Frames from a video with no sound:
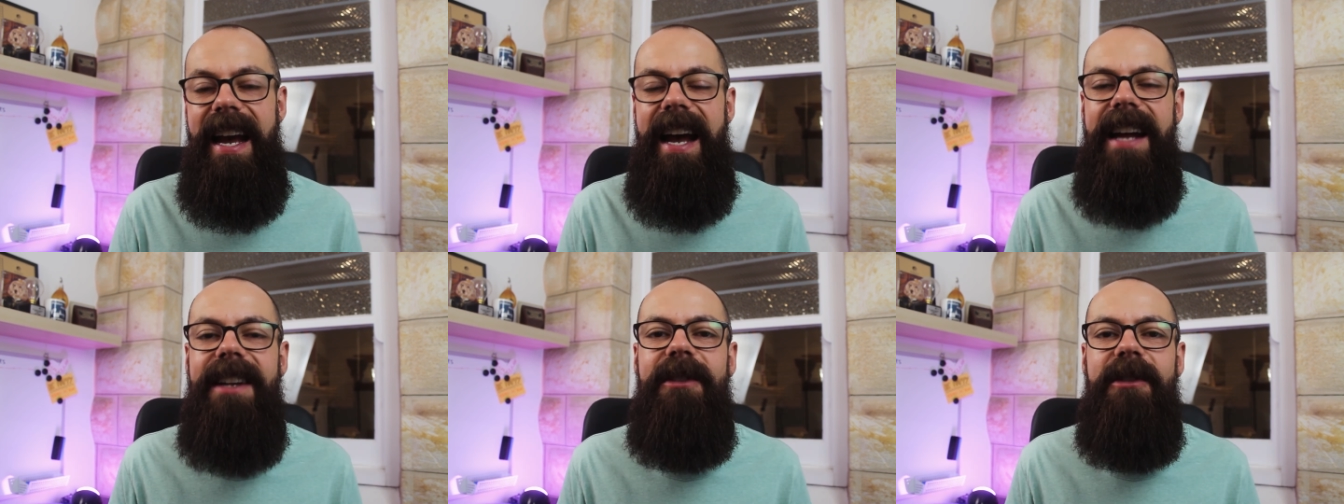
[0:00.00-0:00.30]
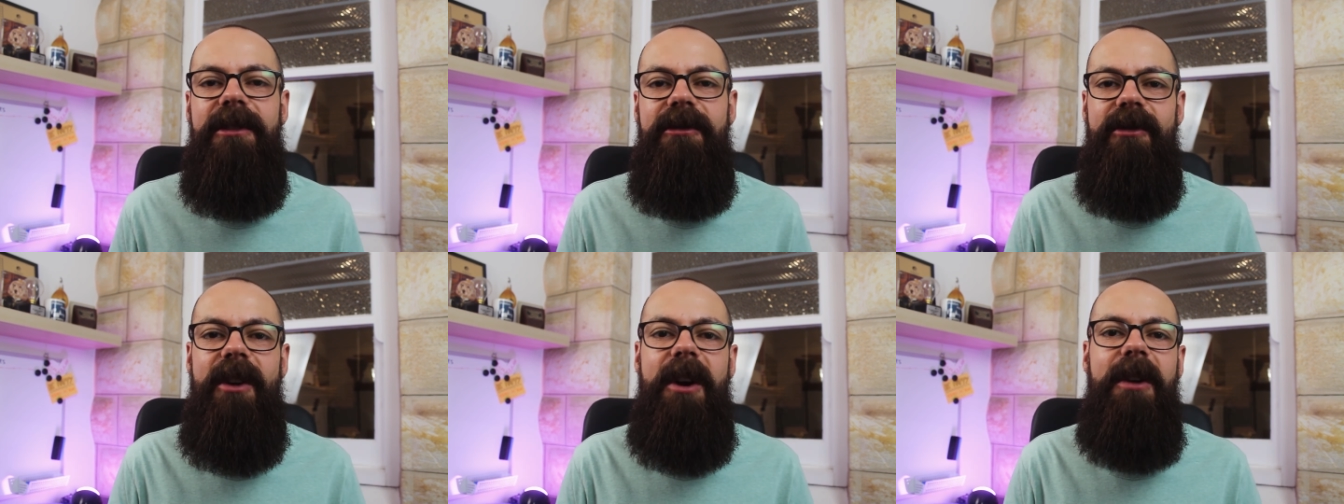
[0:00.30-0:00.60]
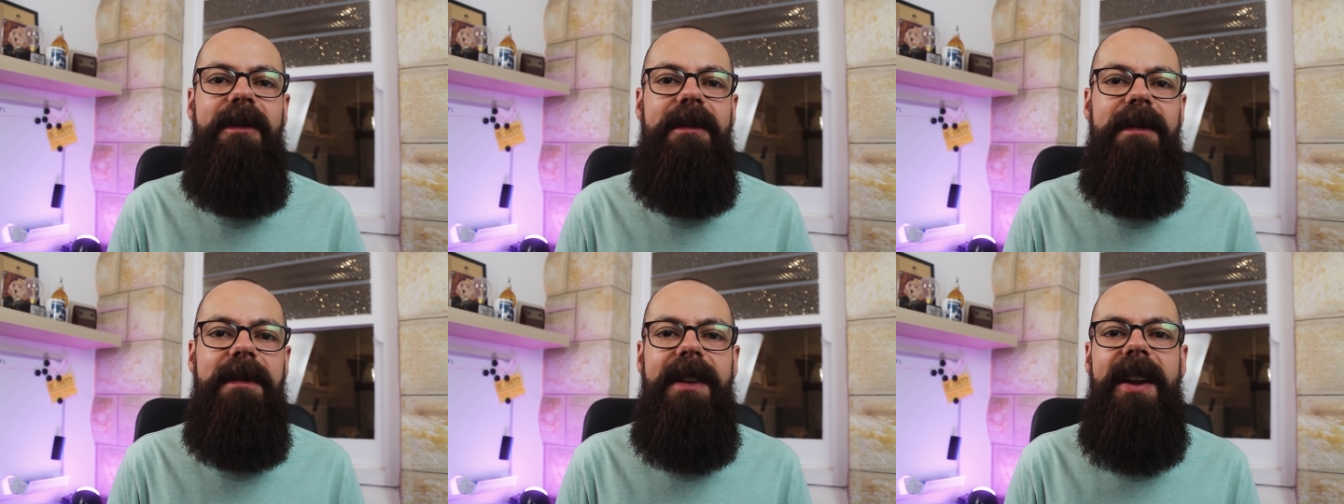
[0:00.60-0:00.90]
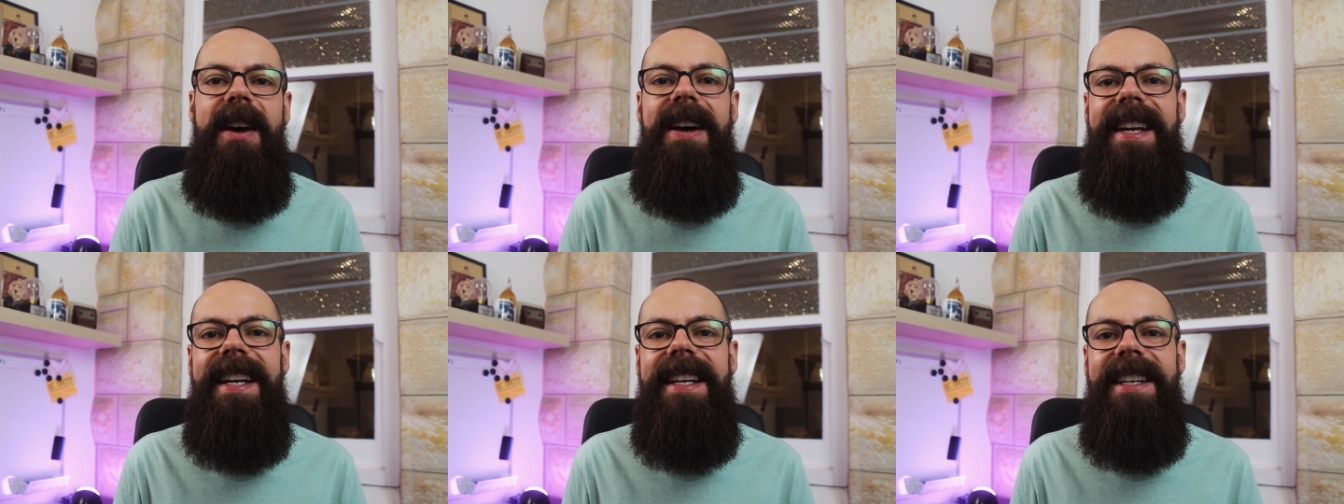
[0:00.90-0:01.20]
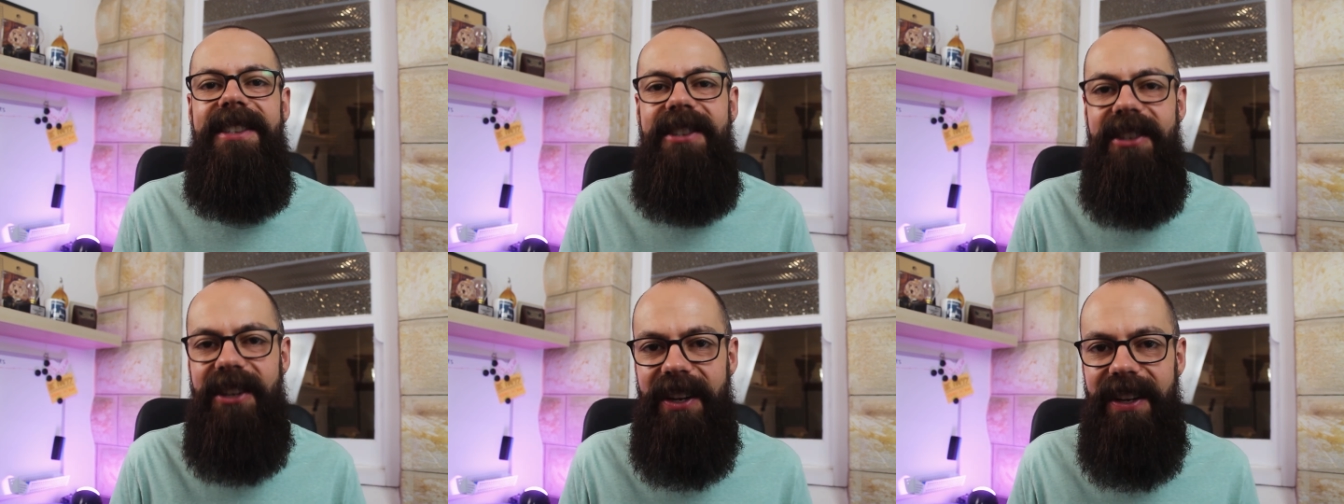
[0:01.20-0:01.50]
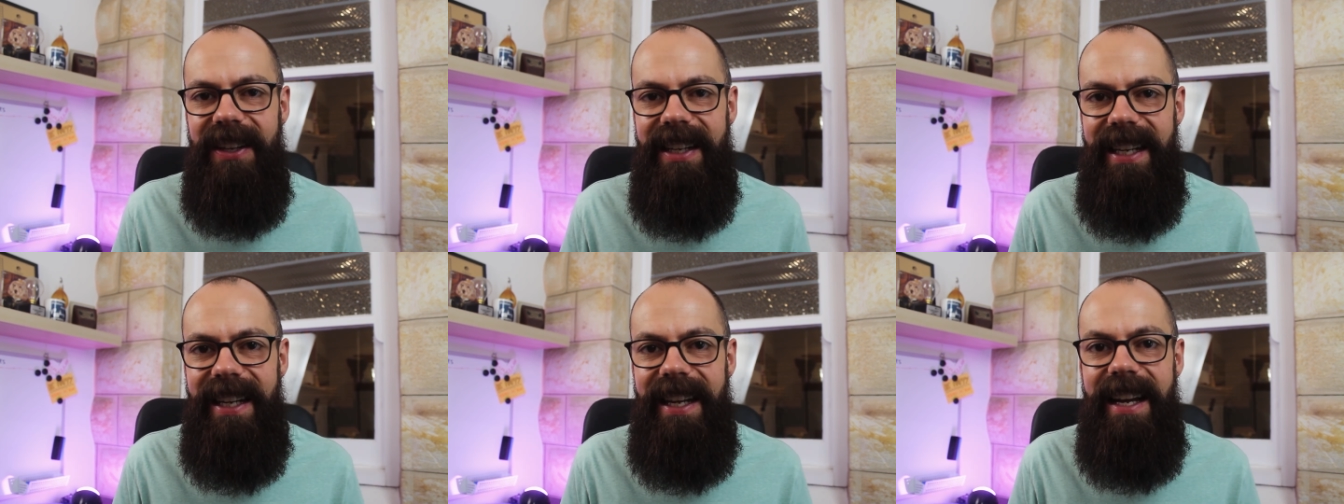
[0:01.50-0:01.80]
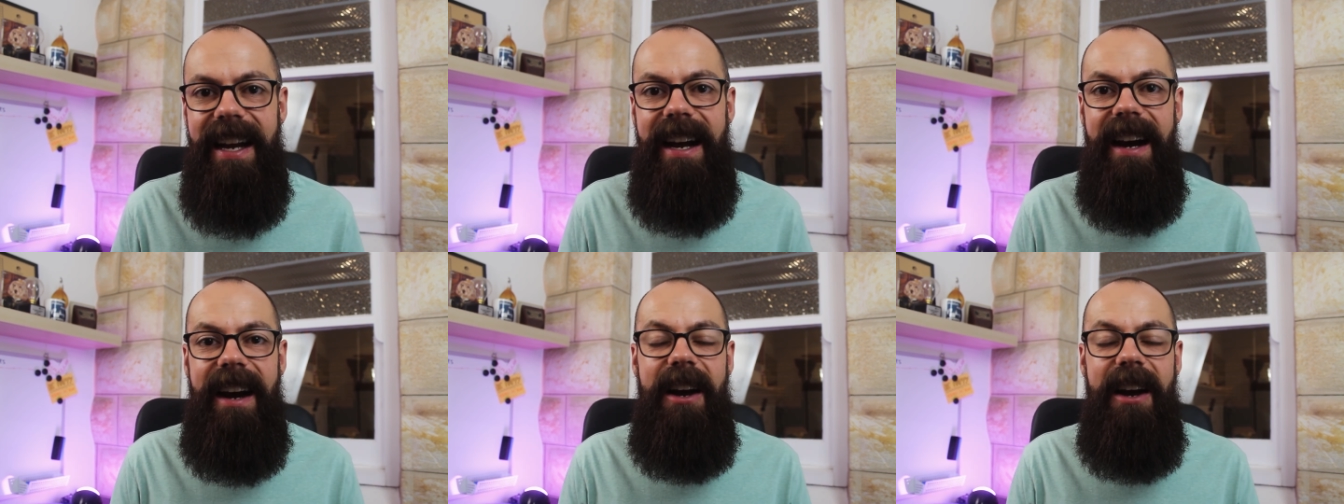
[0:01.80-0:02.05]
and your drone flying journey.